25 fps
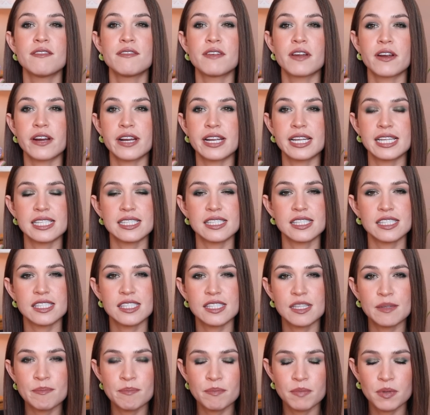very
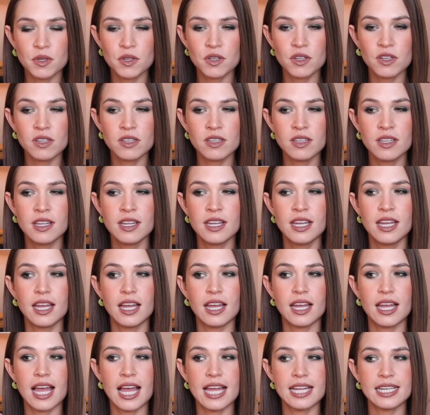simple
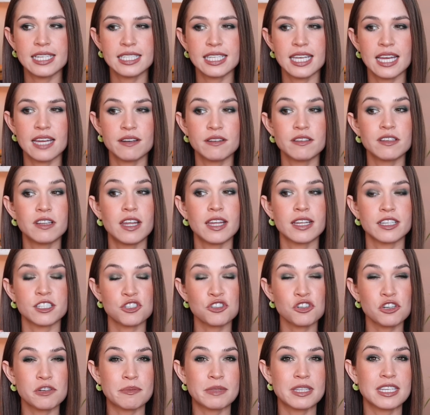and yet
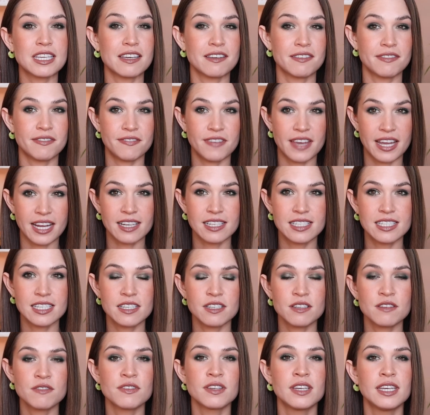extremely
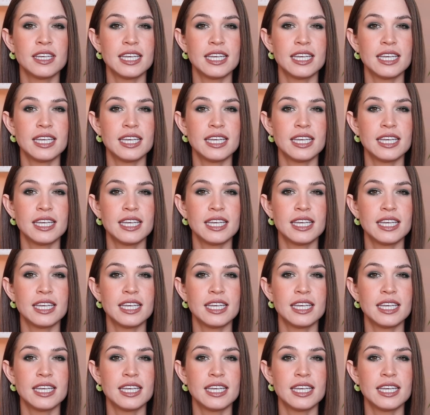effective.